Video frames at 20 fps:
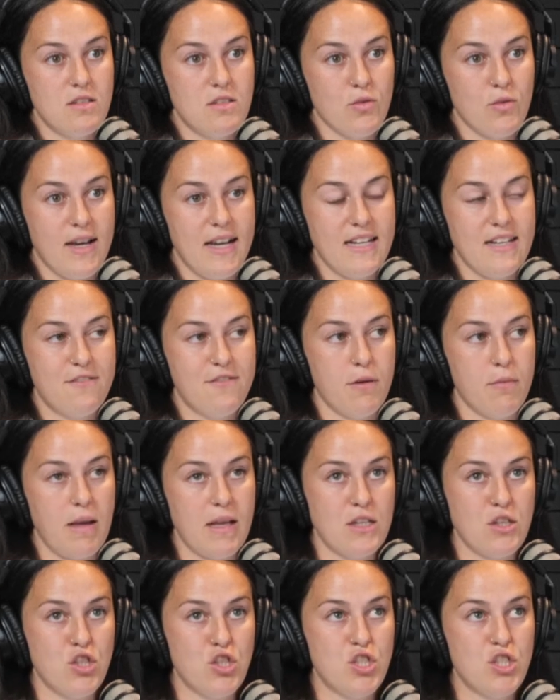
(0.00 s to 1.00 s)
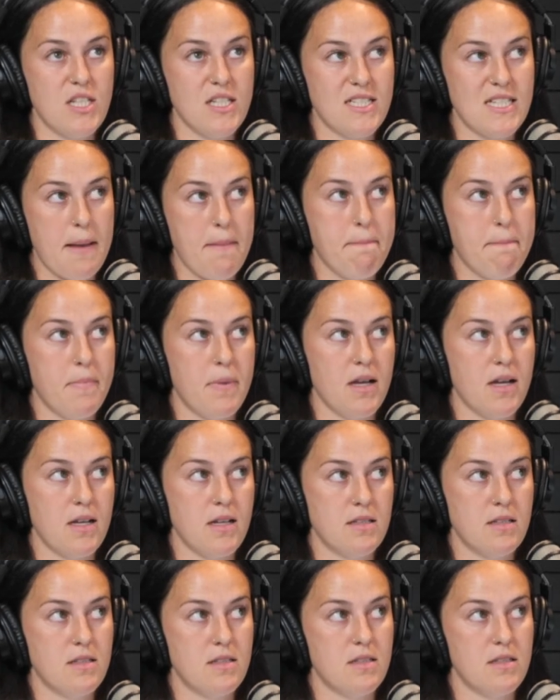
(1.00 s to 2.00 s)
So I from like December
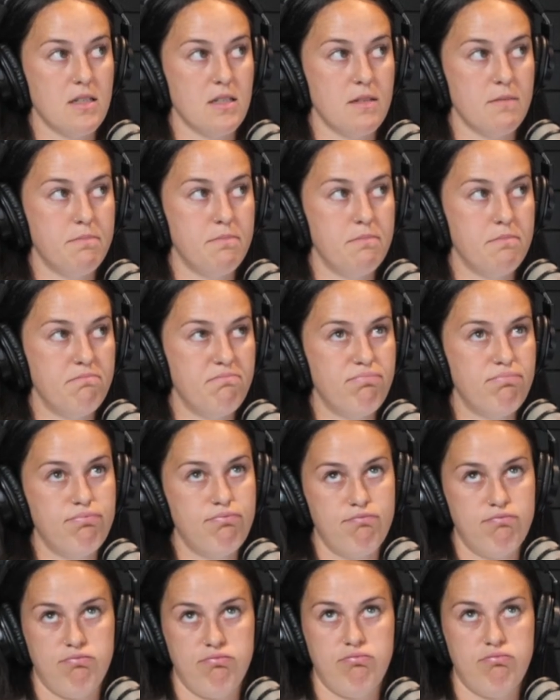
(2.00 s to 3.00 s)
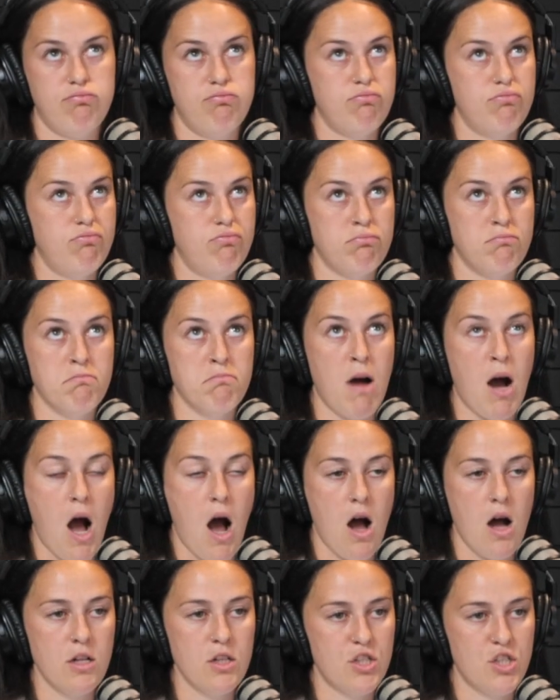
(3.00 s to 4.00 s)
to
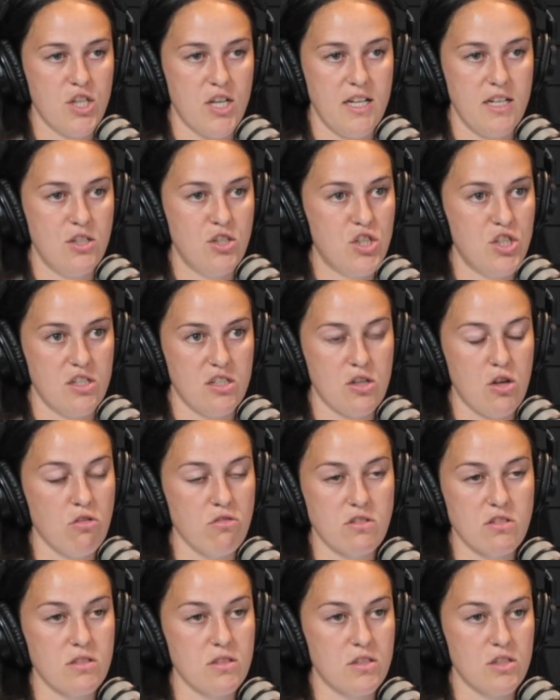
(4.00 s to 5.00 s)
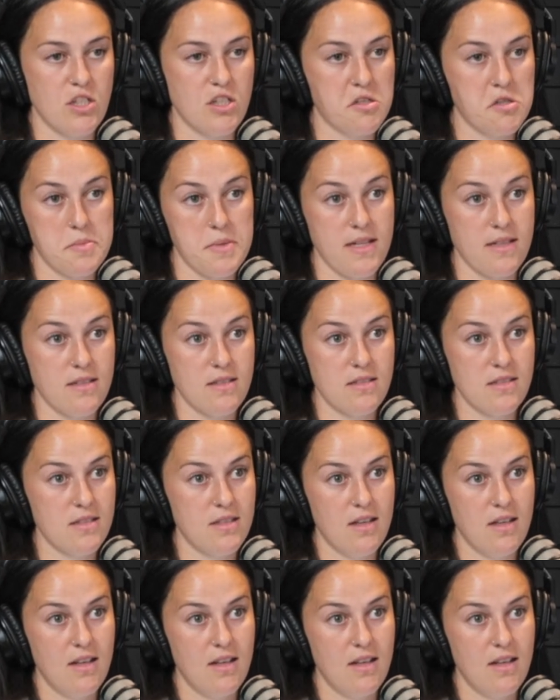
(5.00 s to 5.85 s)
March, I had just constant shin splints.